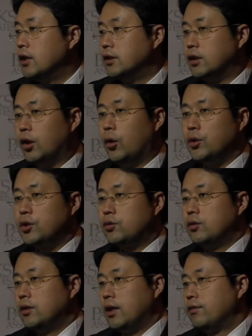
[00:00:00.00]
The goal is
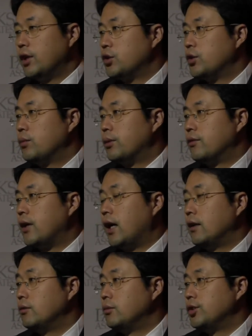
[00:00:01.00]
definitely to
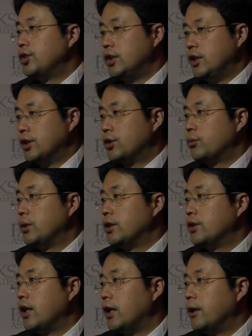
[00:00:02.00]
provide senior
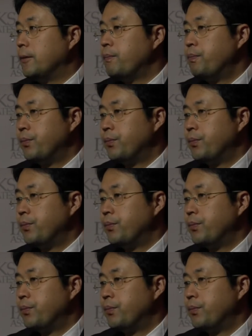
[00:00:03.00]
with a